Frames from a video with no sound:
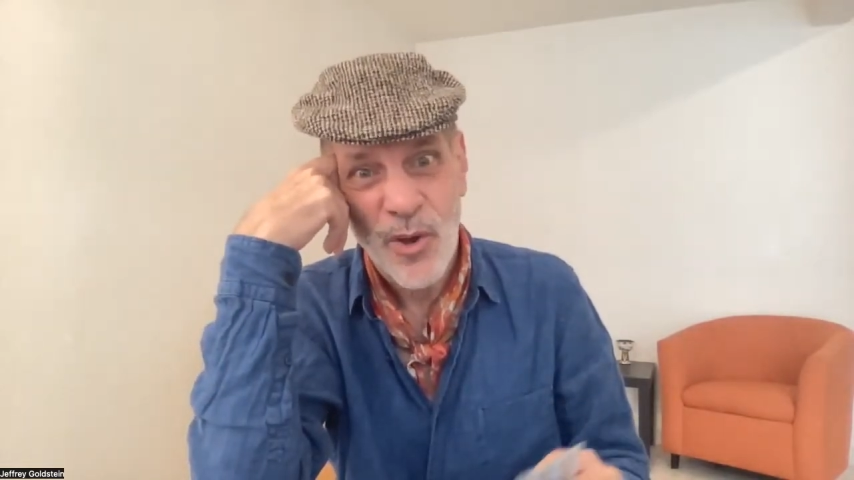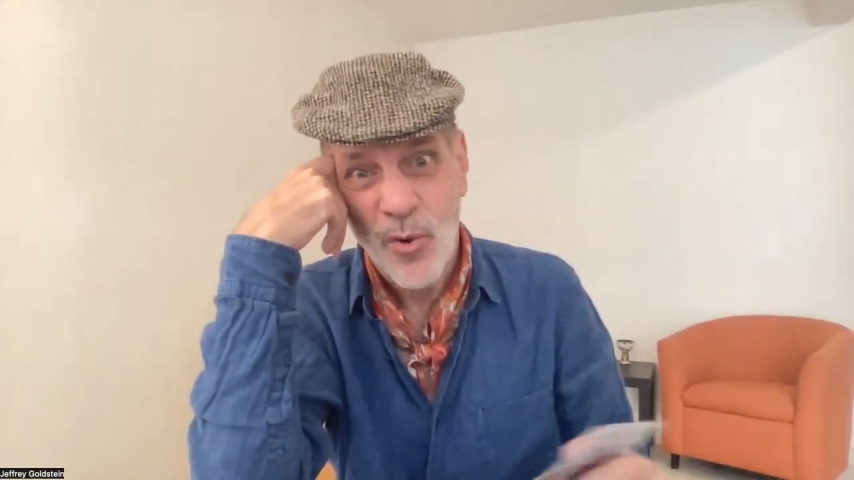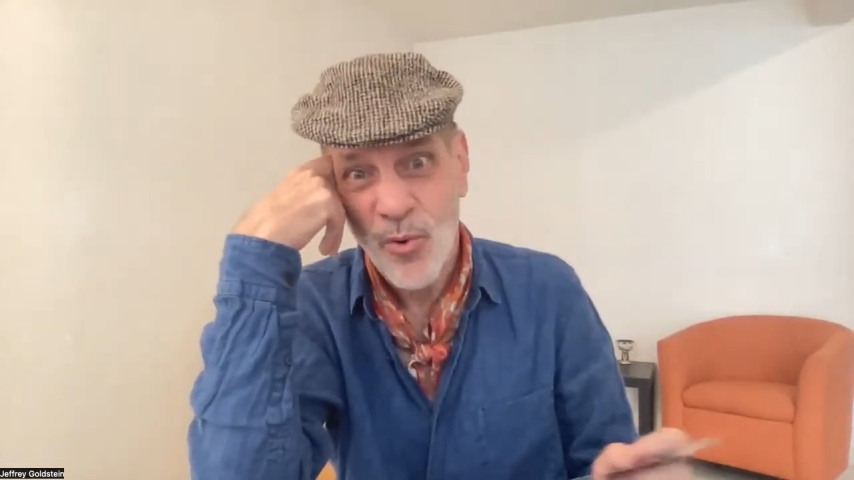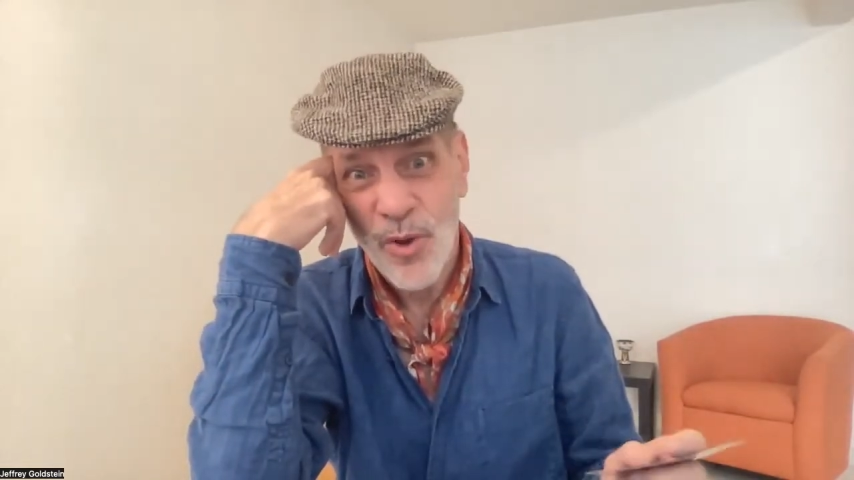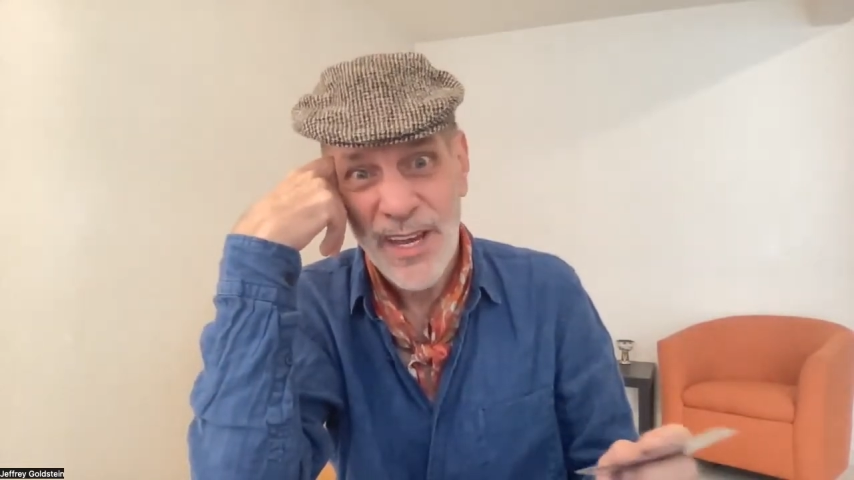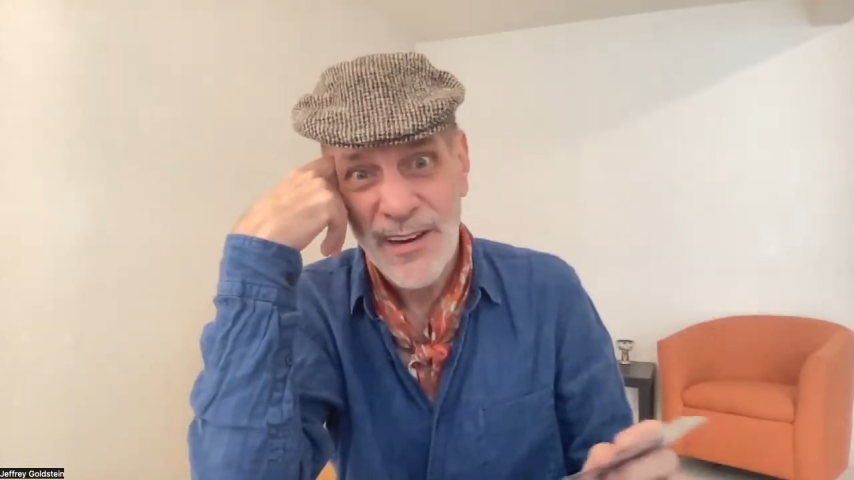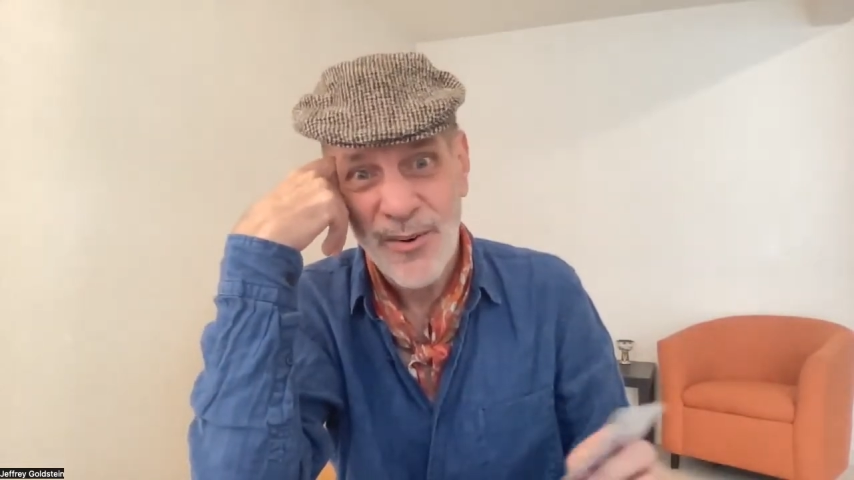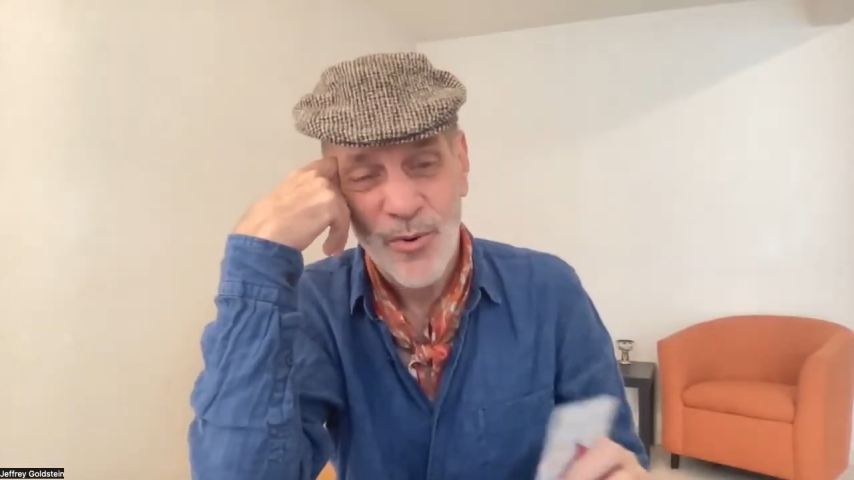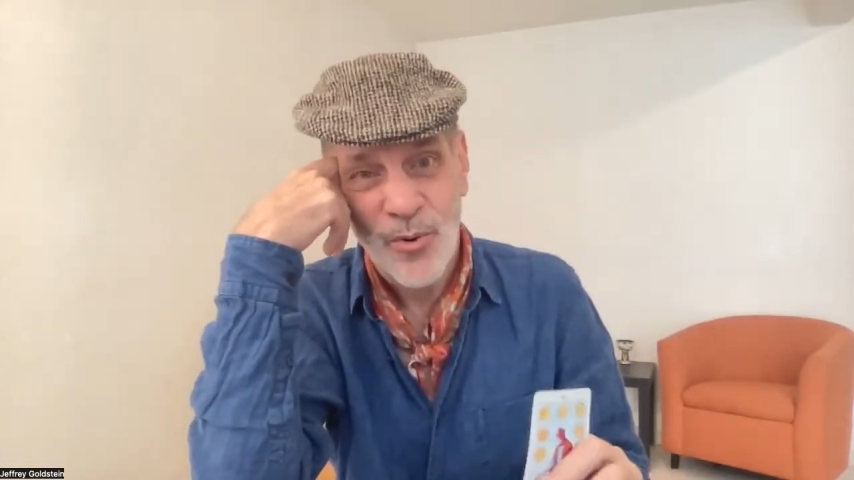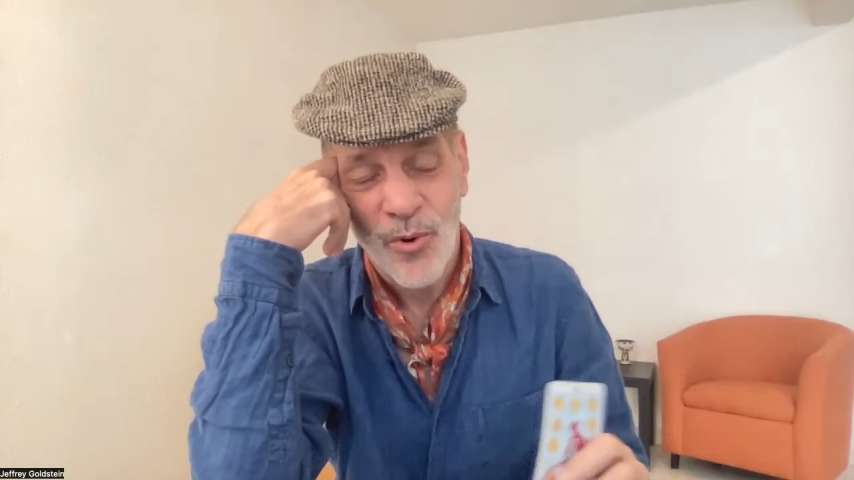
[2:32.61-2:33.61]

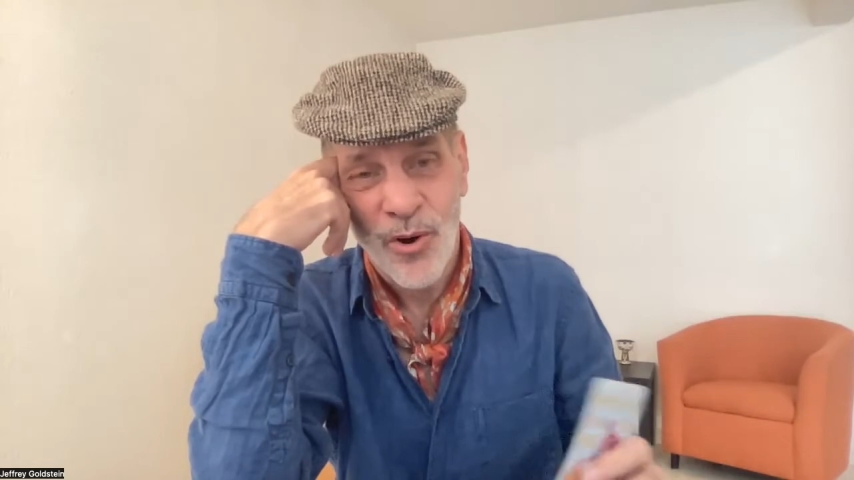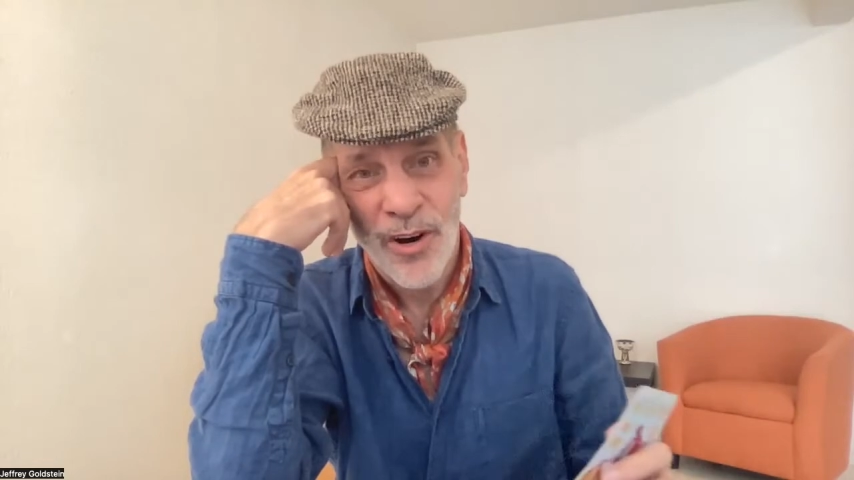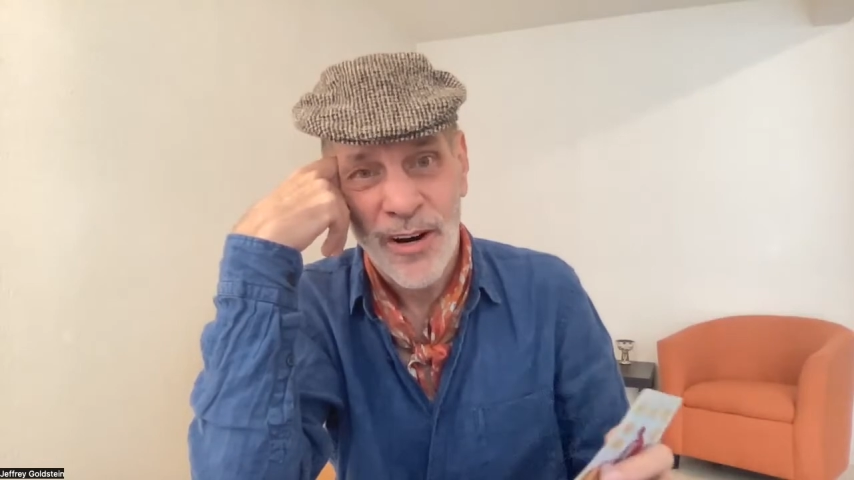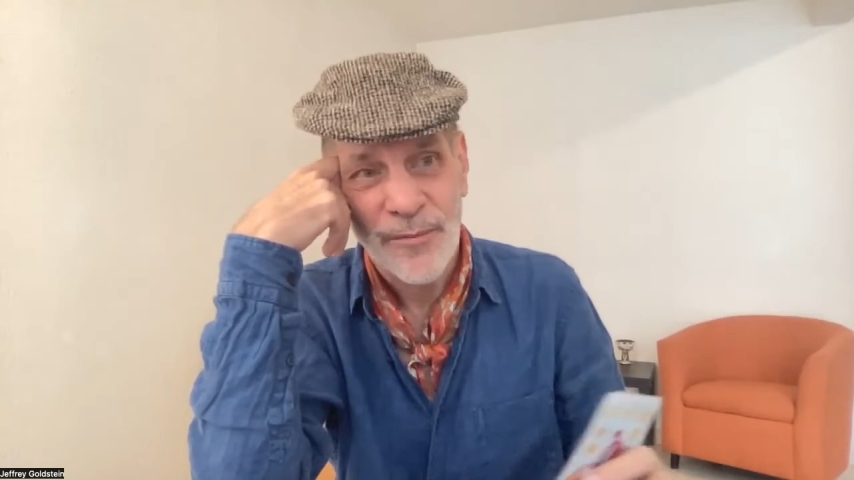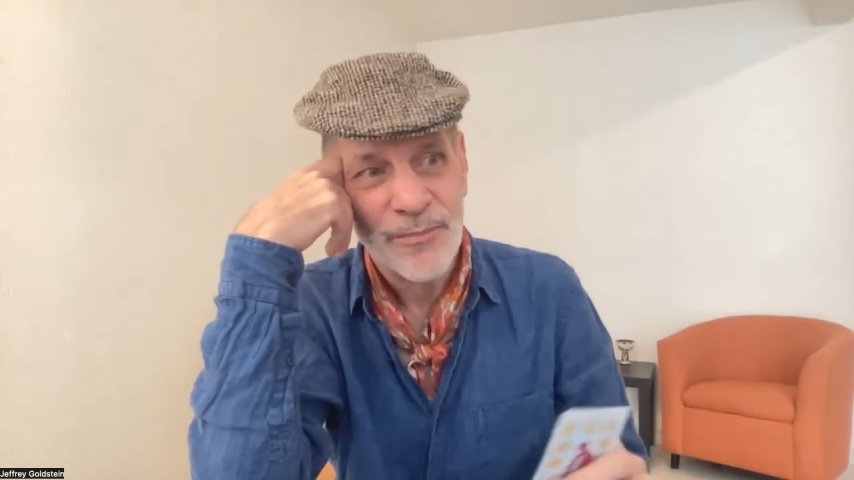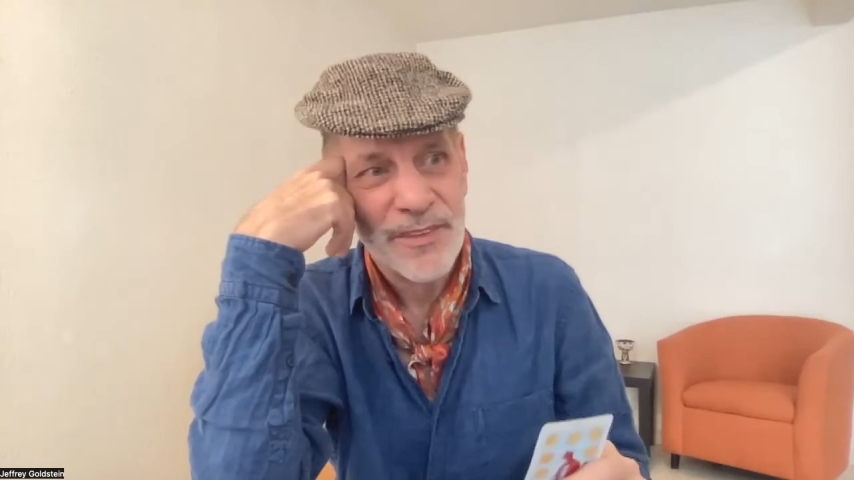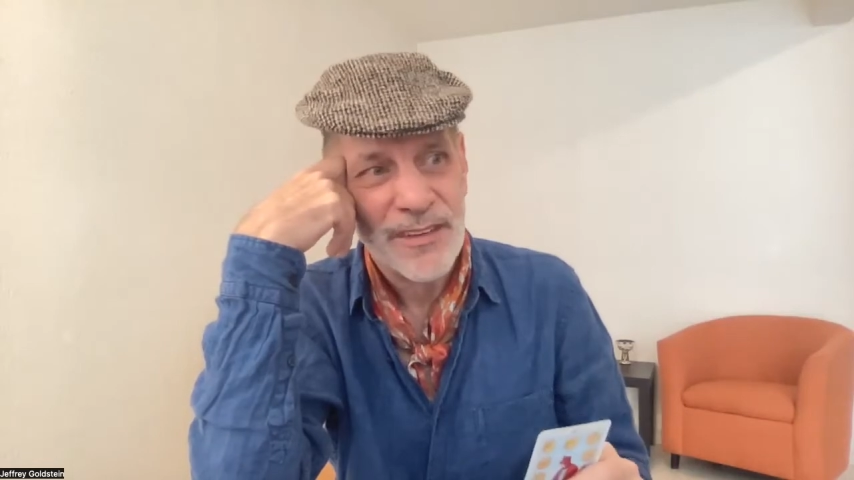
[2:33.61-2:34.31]
coin or